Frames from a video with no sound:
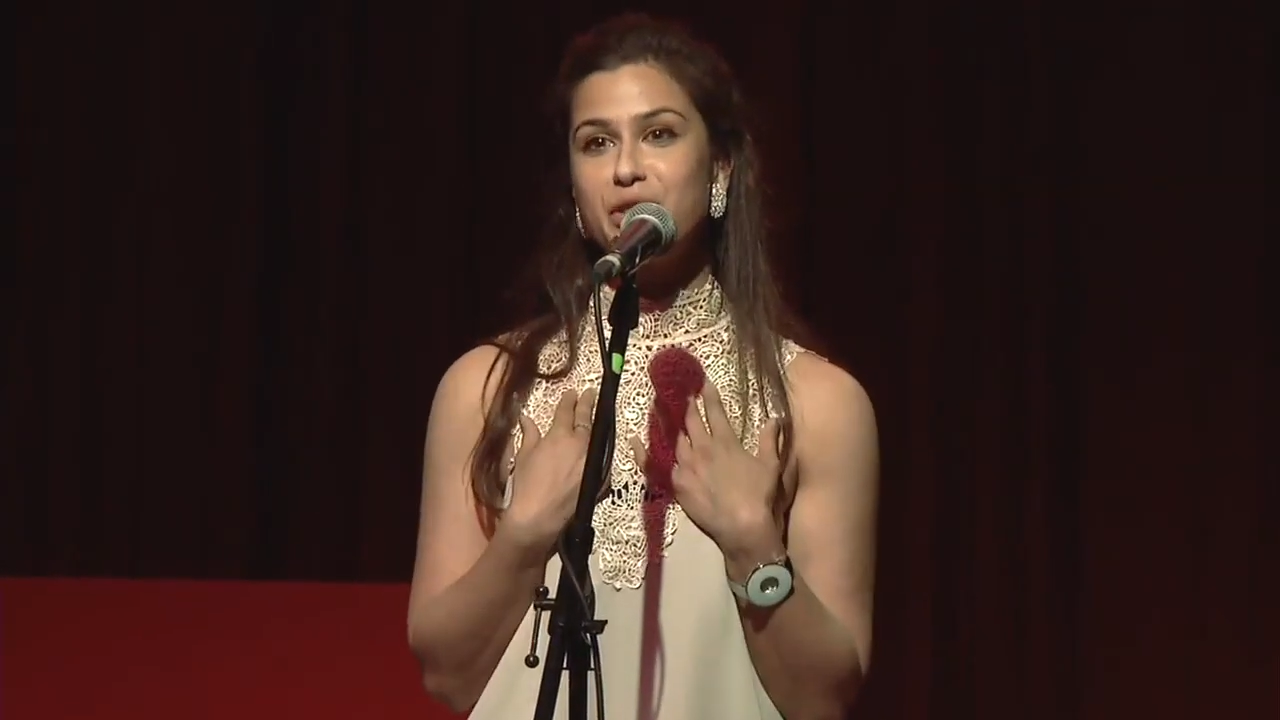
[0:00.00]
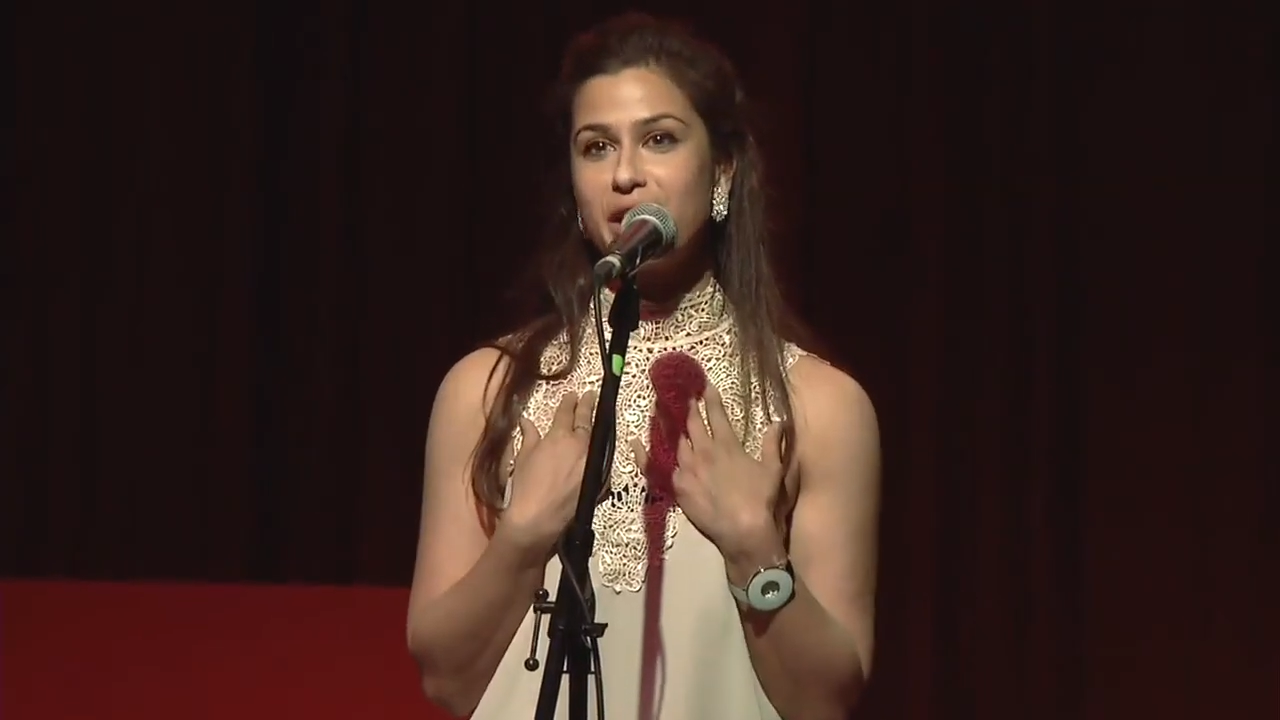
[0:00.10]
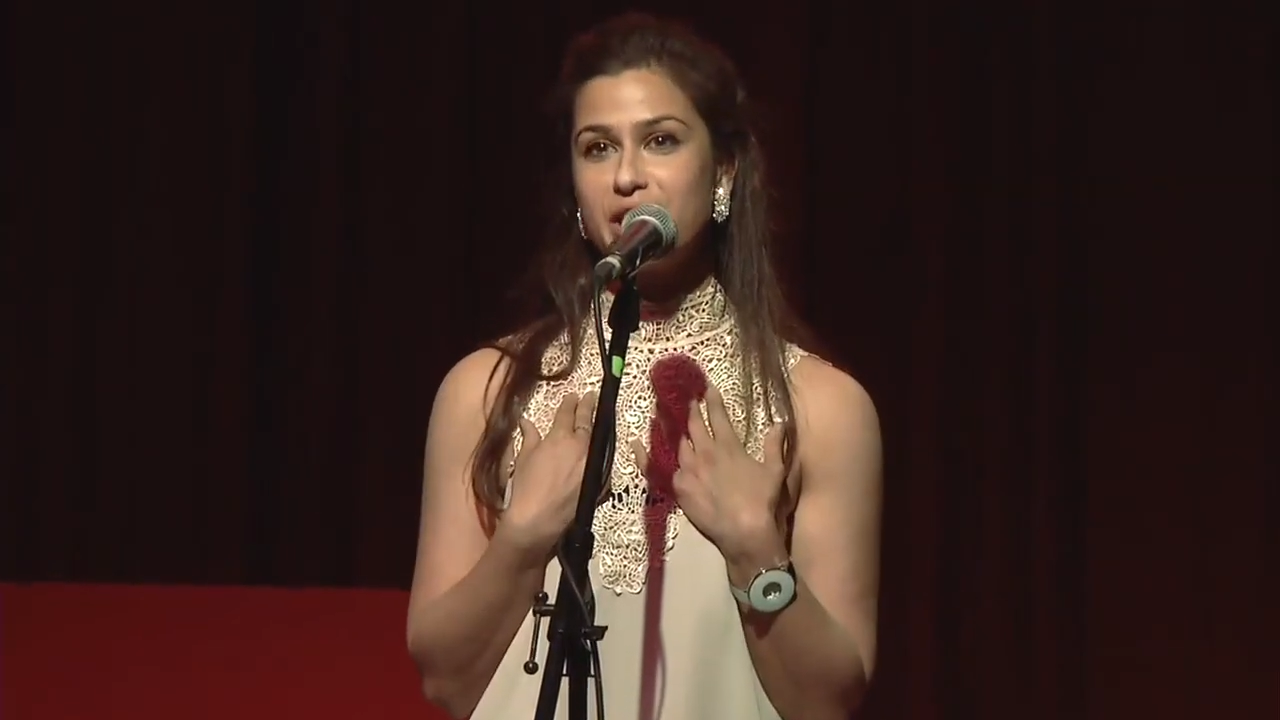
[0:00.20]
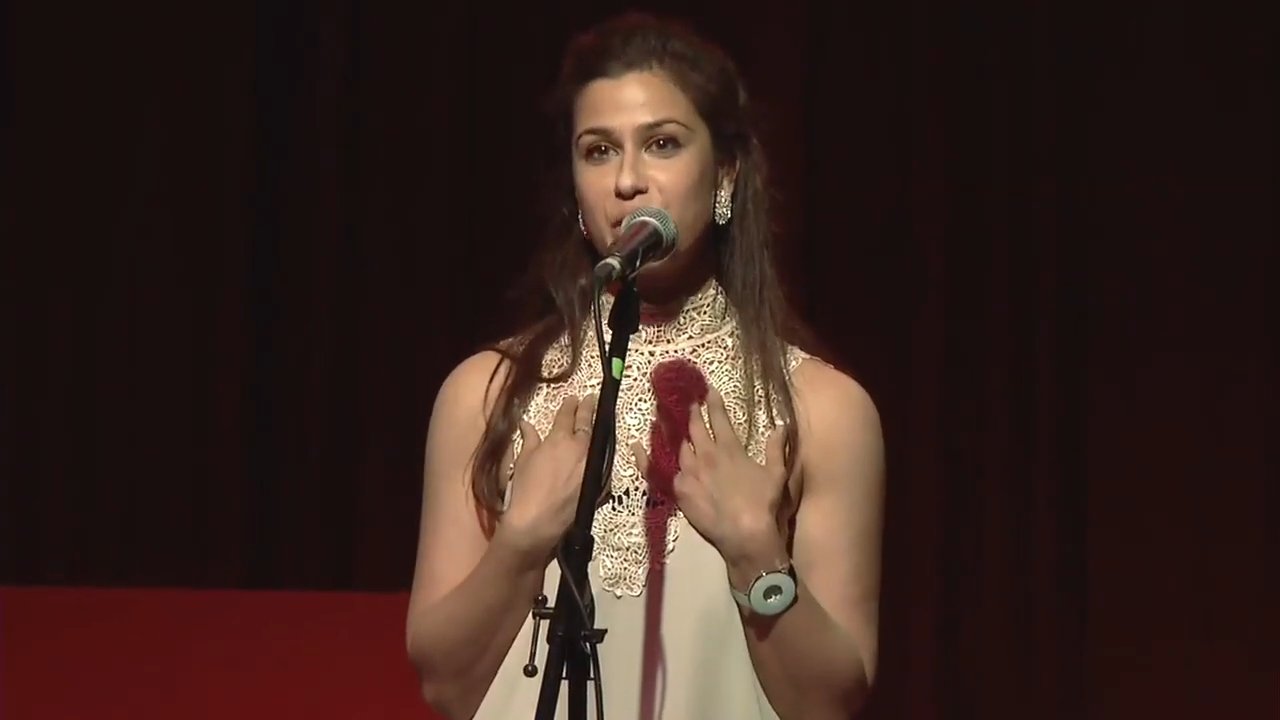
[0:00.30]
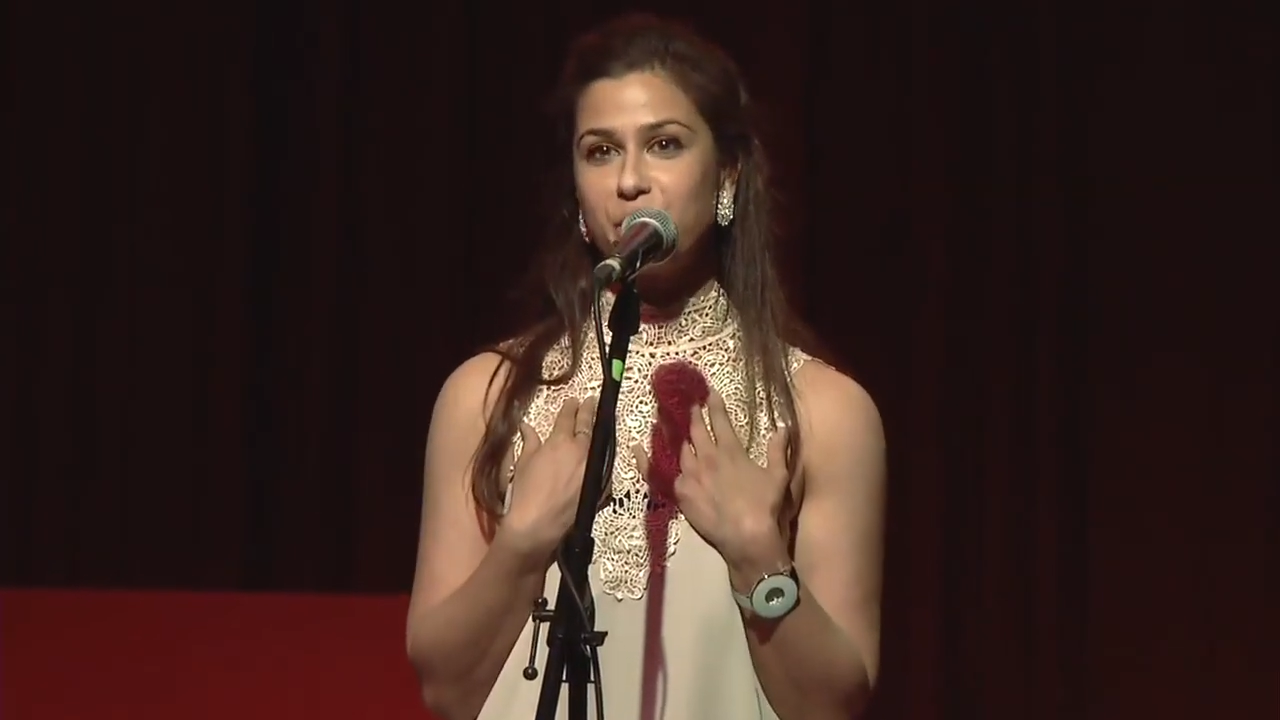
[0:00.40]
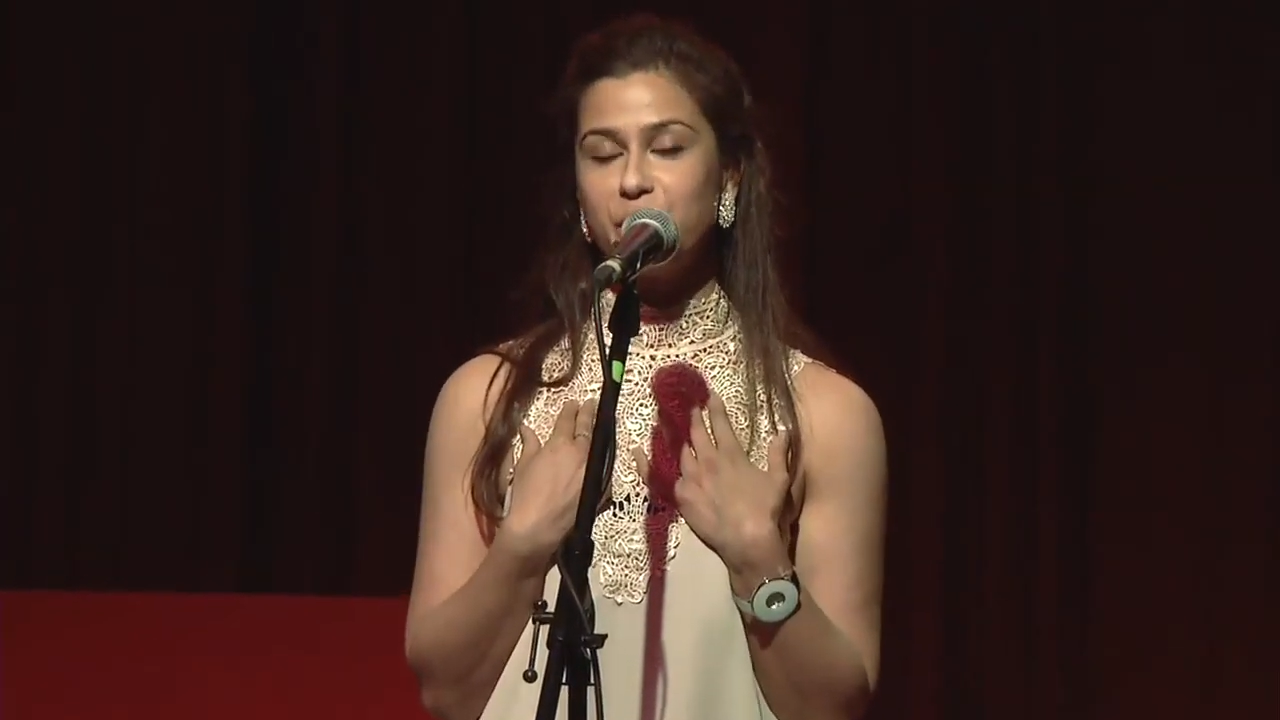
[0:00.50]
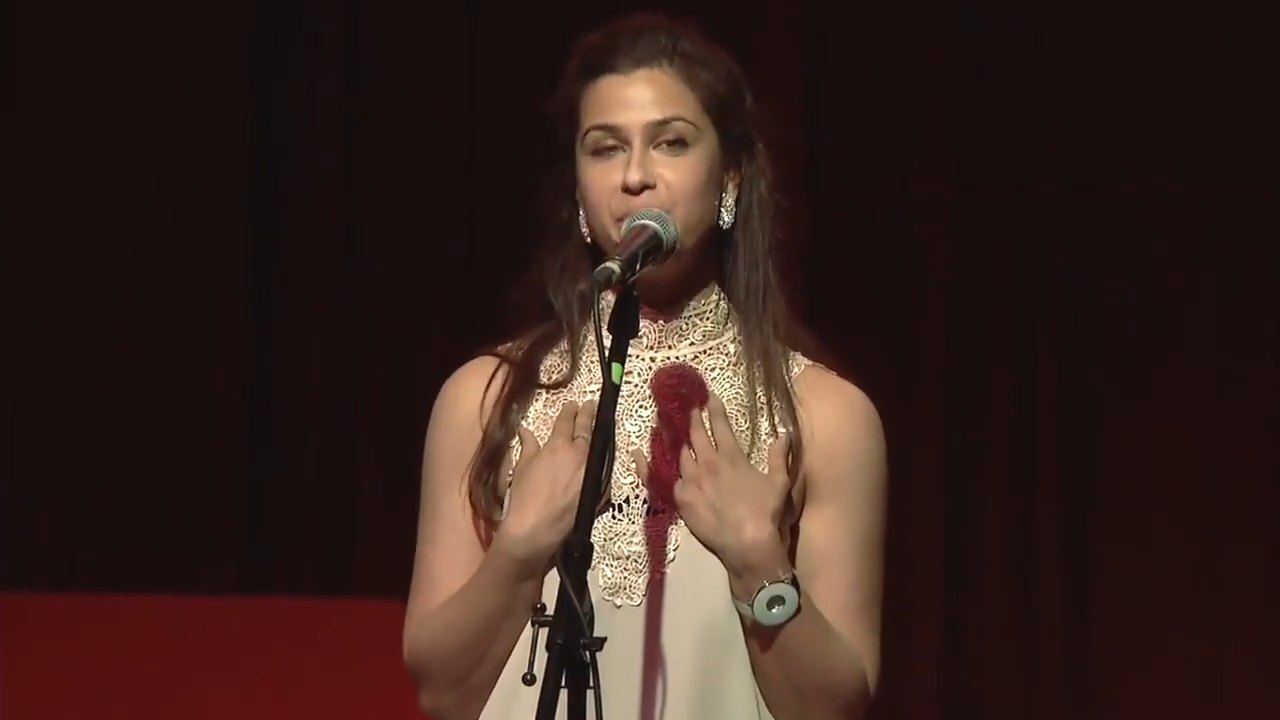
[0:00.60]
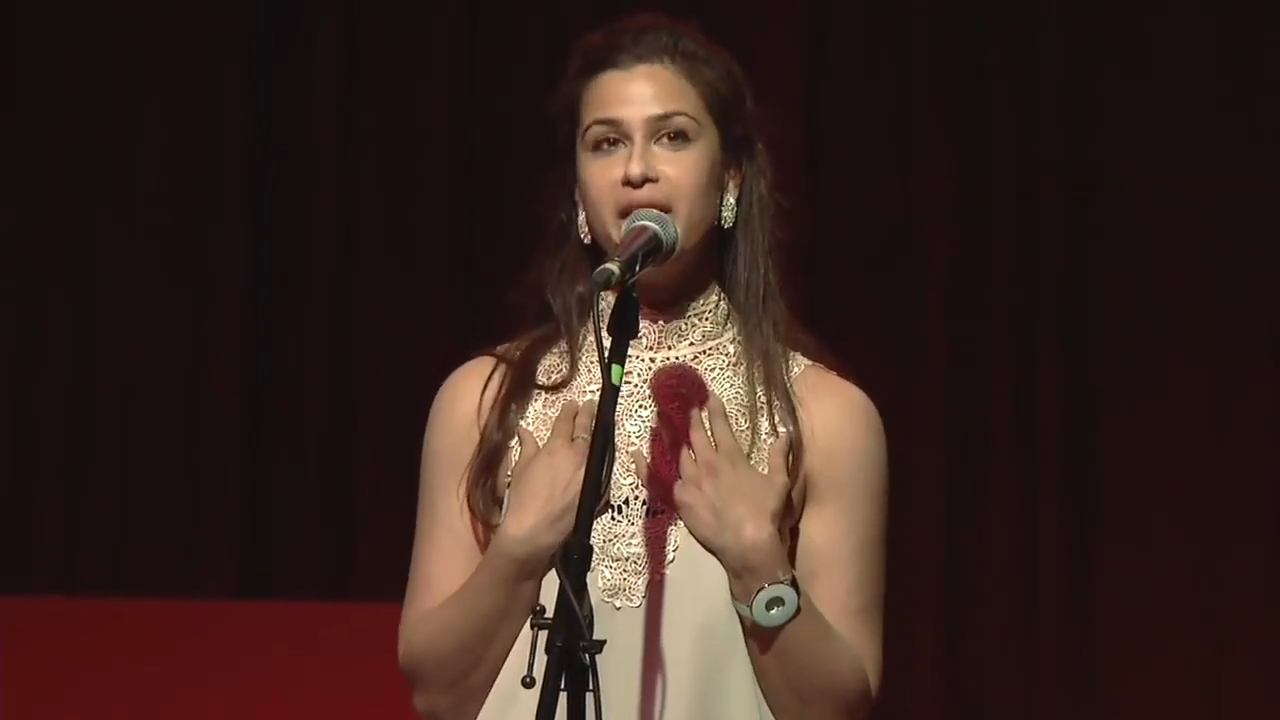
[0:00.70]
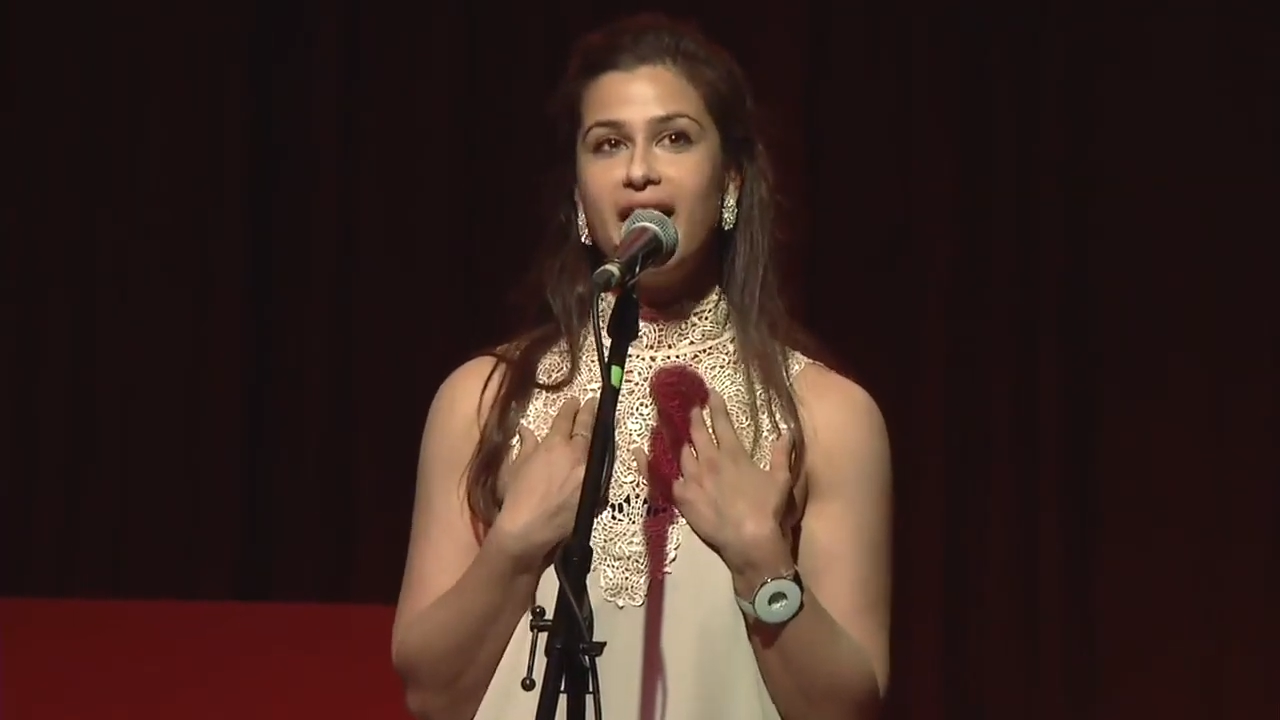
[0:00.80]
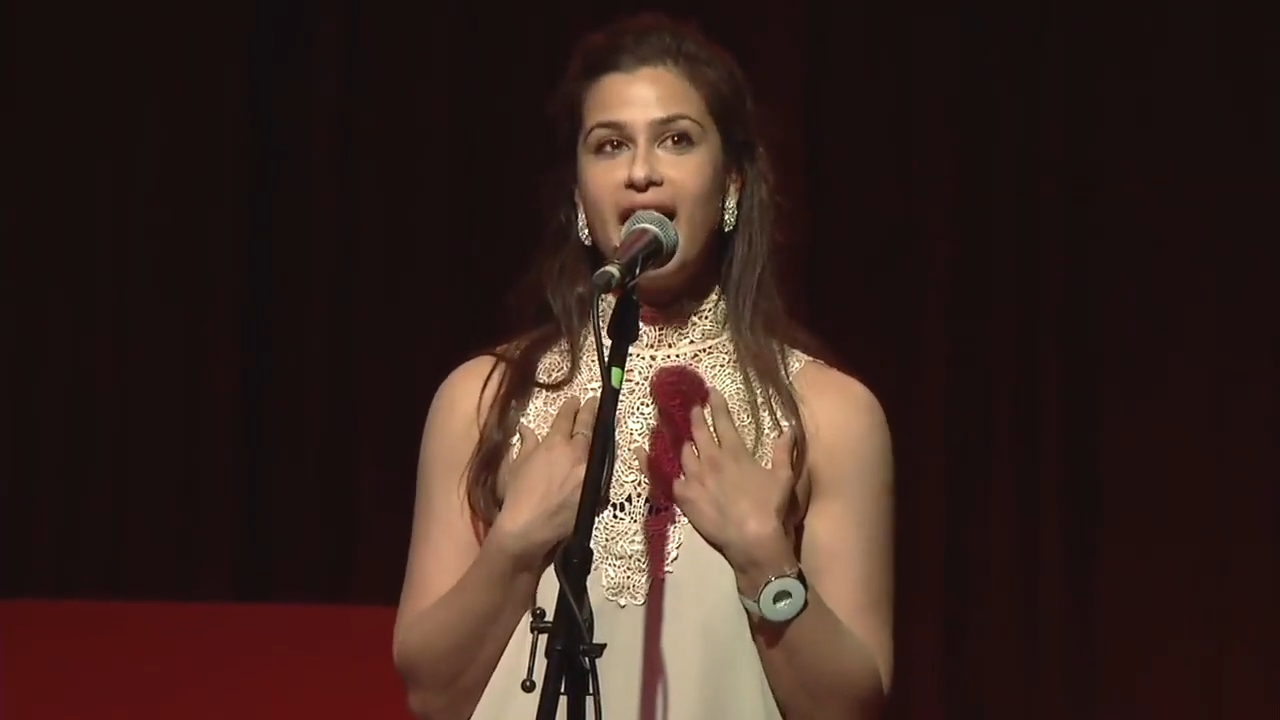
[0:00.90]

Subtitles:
dressing room,